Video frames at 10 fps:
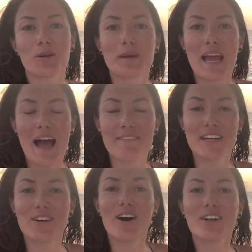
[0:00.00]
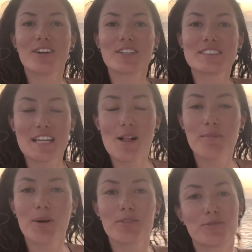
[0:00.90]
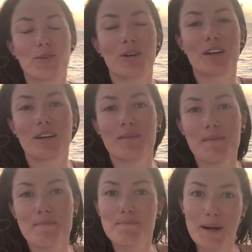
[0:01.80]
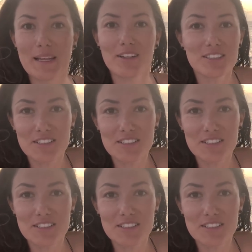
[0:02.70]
We have it on our sailboat for buyers.